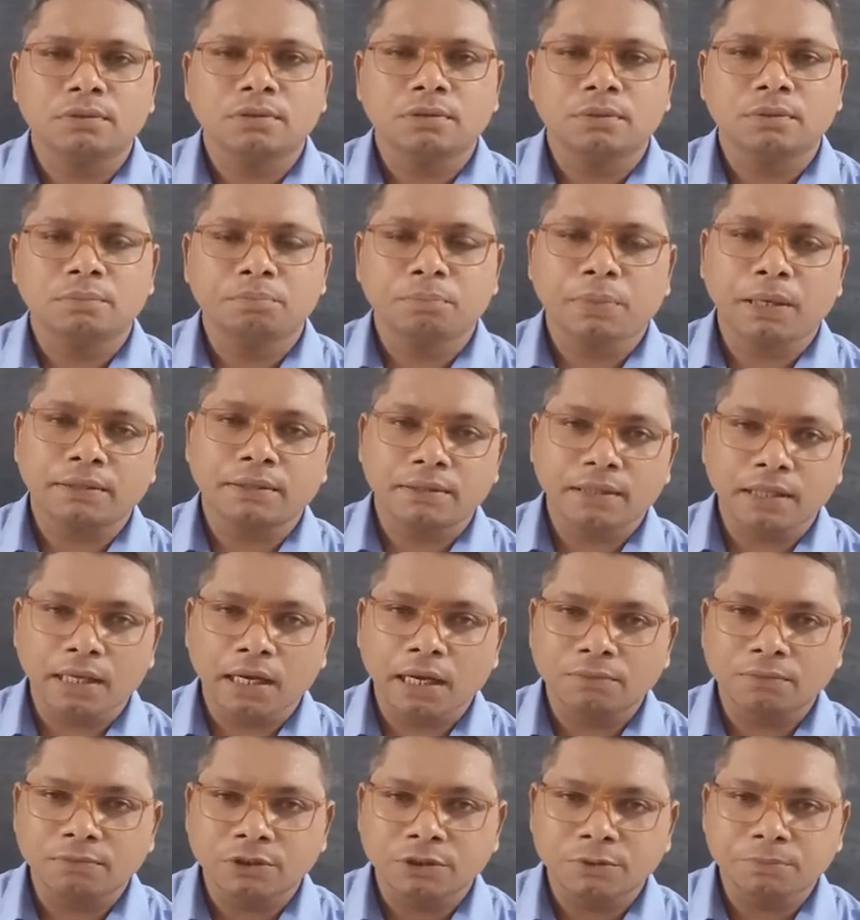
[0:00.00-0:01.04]
but they
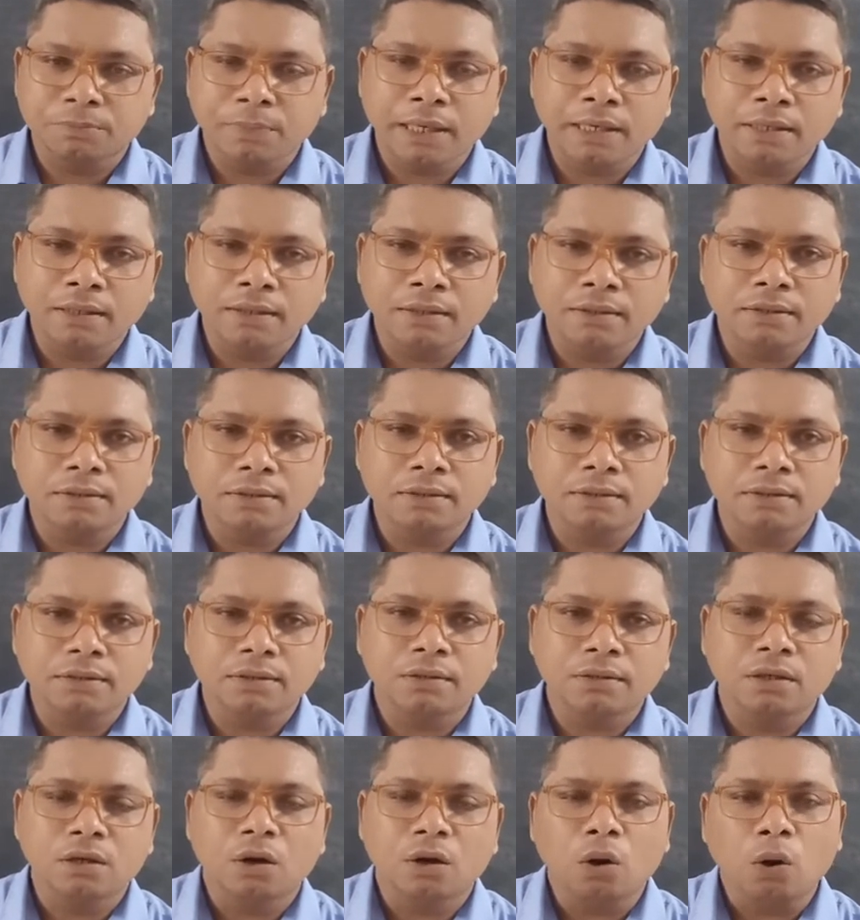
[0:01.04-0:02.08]
have spent
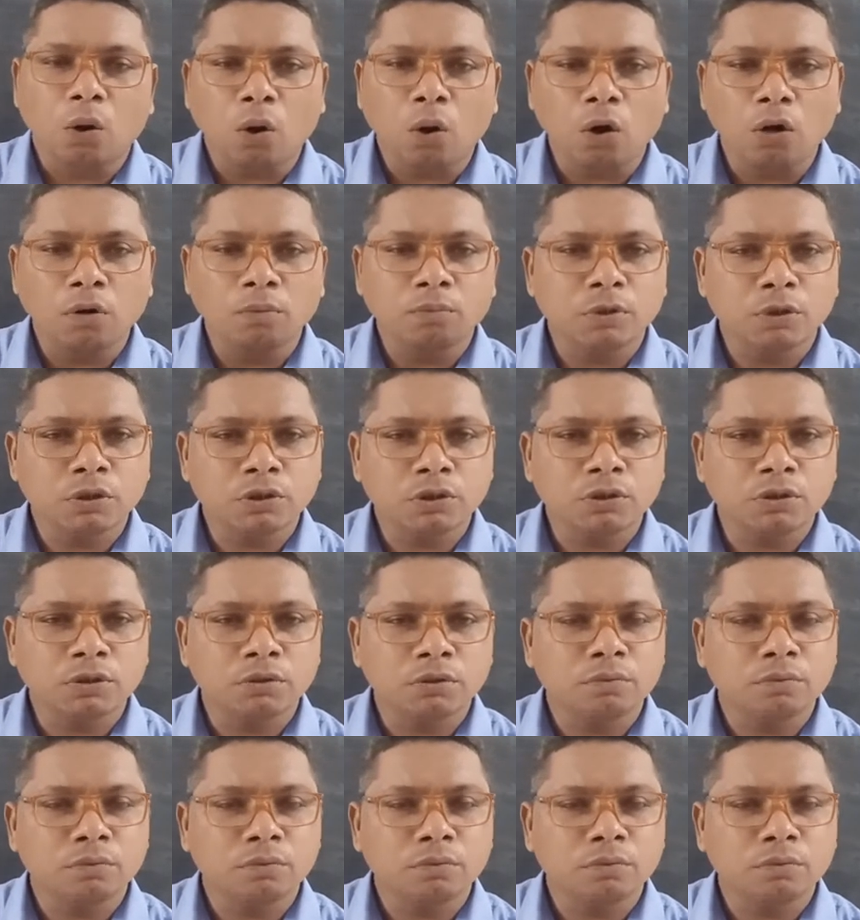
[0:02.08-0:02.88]
almost